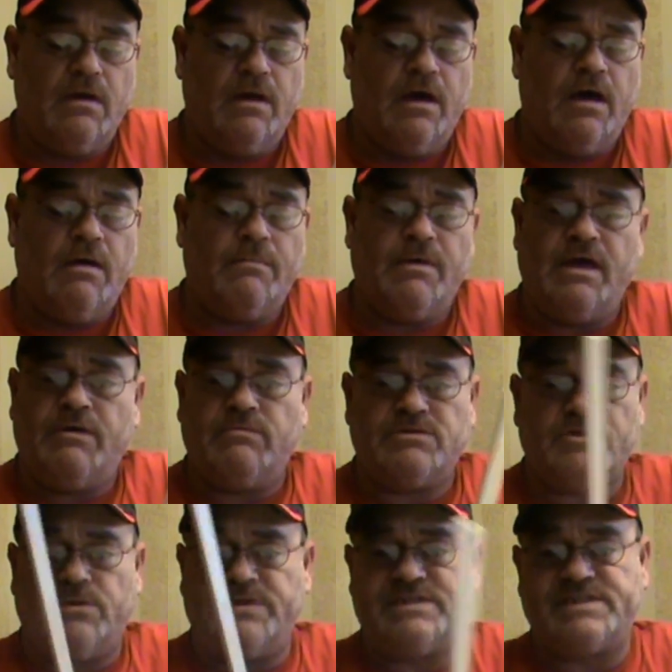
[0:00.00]
And it
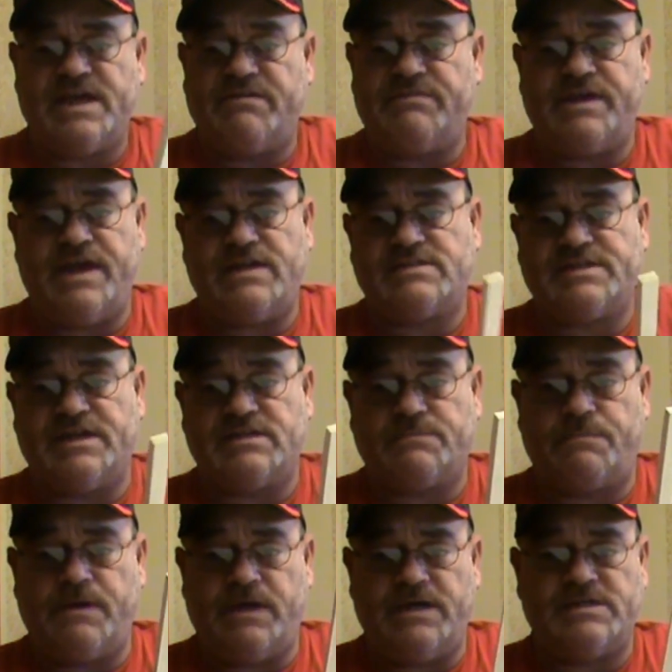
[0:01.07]
was only 78
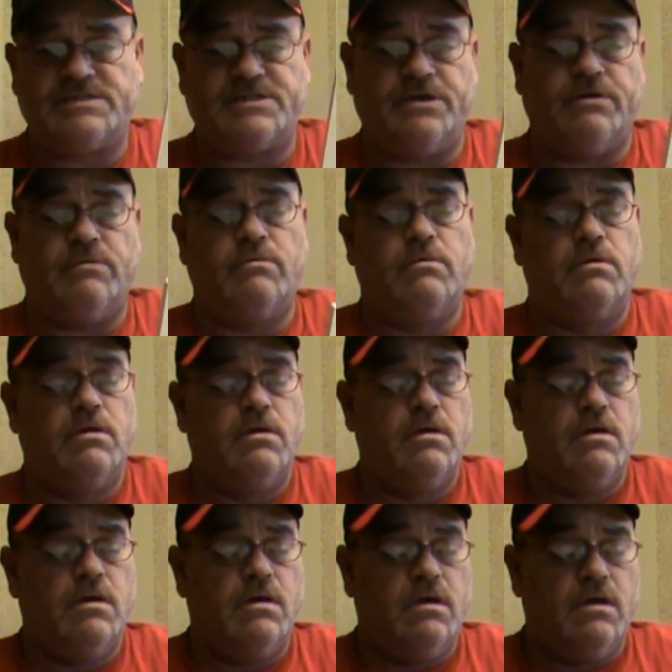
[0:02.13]
cents a piece. So,
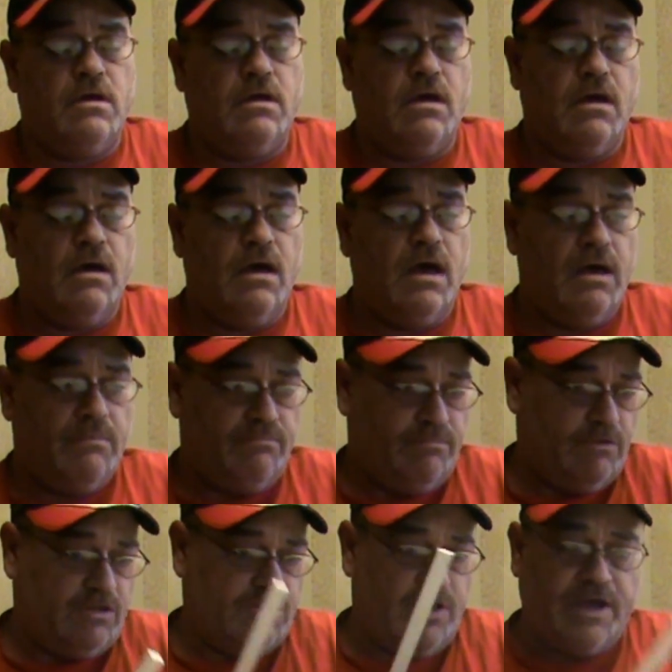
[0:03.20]
I
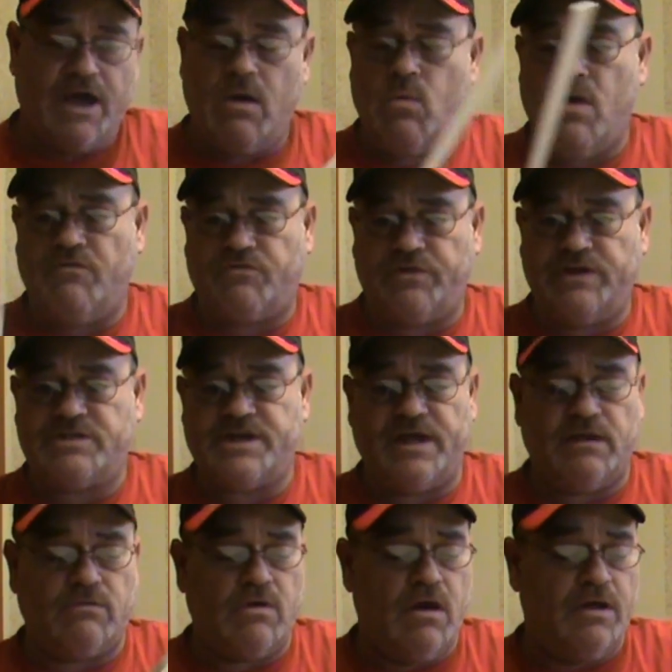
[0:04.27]
got one for each
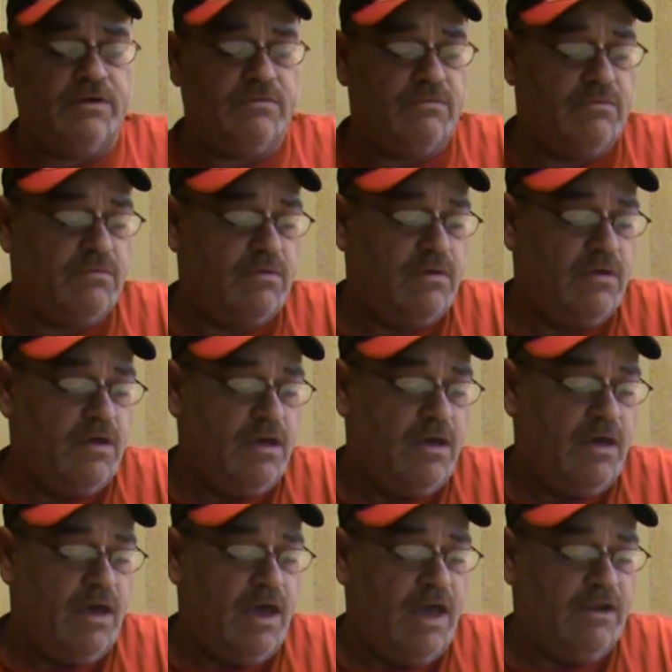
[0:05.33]
aileron,
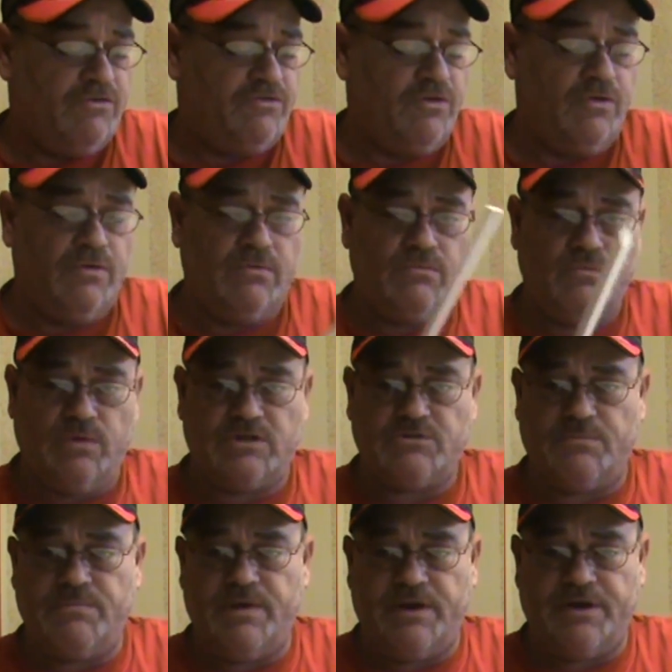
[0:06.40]
and two,
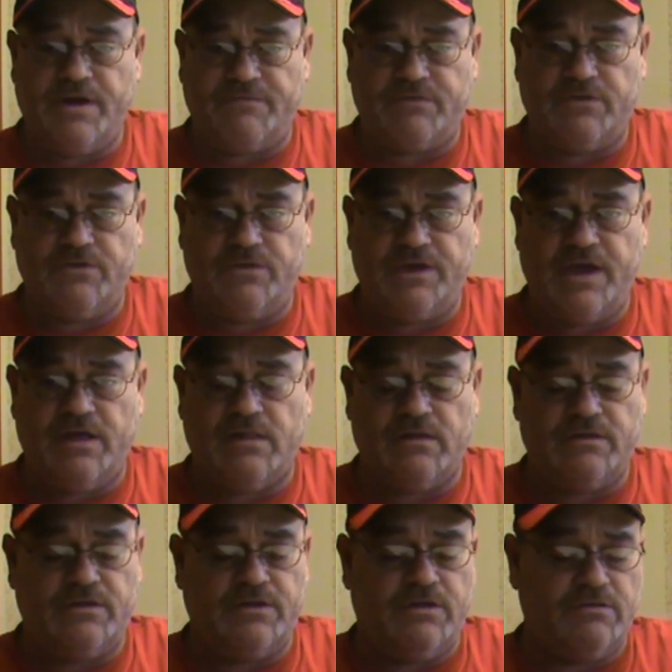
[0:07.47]
which would have been enough to do
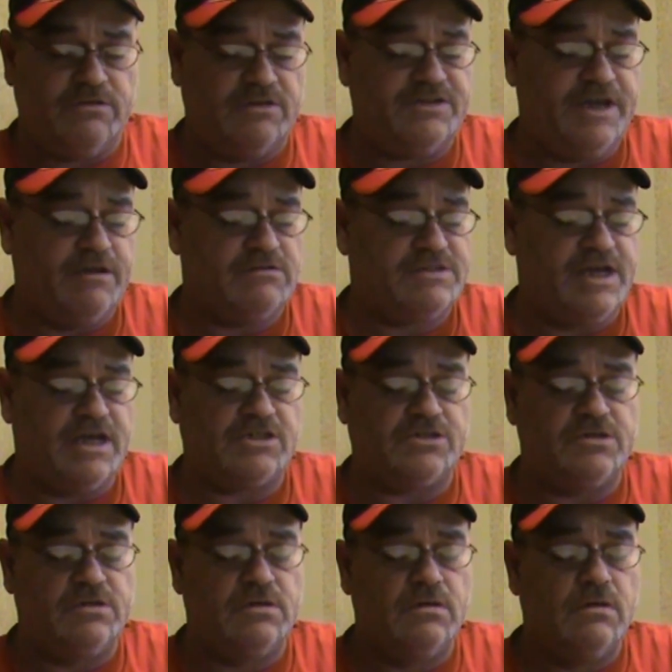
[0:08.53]
the the tail
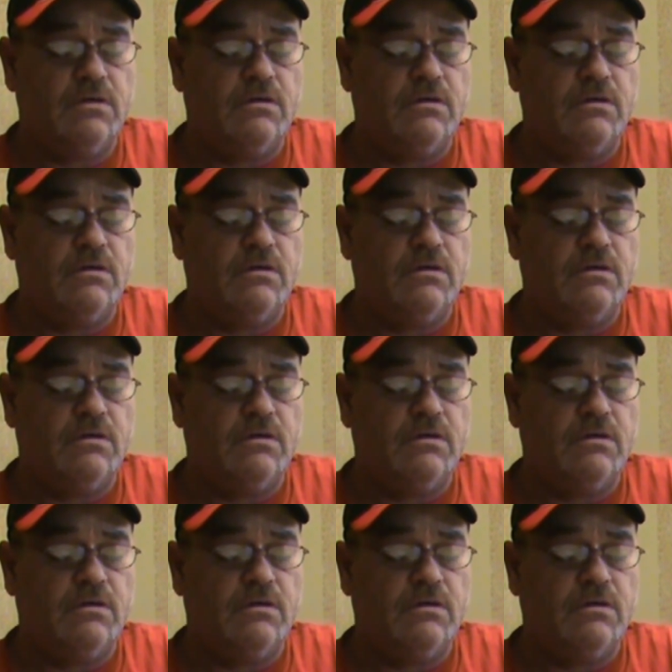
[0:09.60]
section.